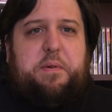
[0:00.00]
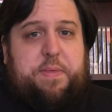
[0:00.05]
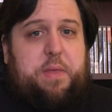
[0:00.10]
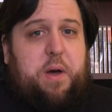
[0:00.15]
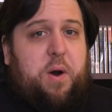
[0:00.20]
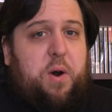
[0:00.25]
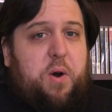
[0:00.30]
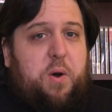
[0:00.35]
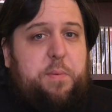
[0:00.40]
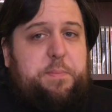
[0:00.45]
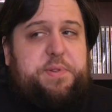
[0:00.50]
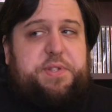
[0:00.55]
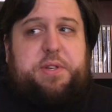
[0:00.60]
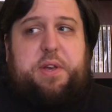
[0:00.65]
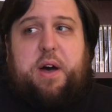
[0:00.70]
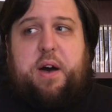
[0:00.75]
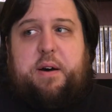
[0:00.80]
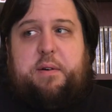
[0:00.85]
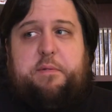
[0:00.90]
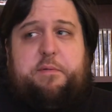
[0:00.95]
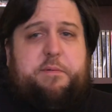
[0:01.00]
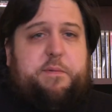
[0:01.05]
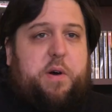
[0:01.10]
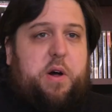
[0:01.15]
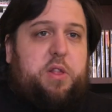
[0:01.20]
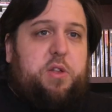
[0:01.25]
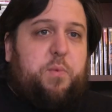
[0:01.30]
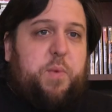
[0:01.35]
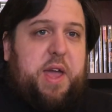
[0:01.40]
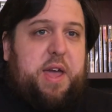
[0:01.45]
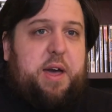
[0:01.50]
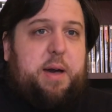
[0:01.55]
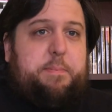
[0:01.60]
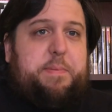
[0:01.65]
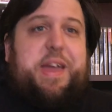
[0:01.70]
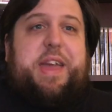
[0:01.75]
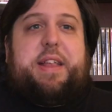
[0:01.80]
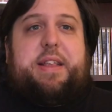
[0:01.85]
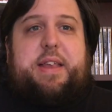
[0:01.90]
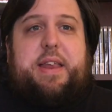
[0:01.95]
in the hopes of following
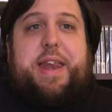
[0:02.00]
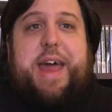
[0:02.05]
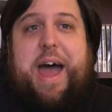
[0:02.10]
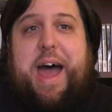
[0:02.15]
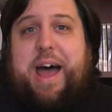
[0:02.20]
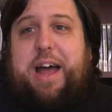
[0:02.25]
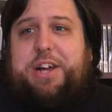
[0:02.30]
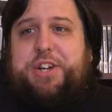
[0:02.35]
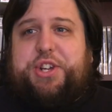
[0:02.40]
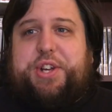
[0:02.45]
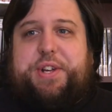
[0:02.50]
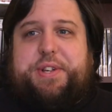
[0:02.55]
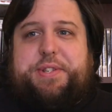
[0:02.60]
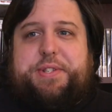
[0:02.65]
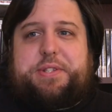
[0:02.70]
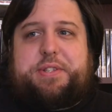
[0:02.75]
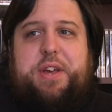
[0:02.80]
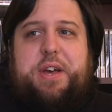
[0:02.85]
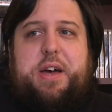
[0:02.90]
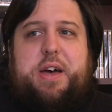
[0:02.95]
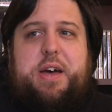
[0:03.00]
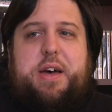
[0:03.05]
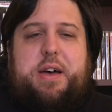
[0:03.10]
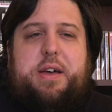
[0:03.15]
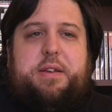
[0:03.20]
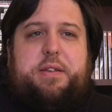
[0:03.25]
up Eden and Ashes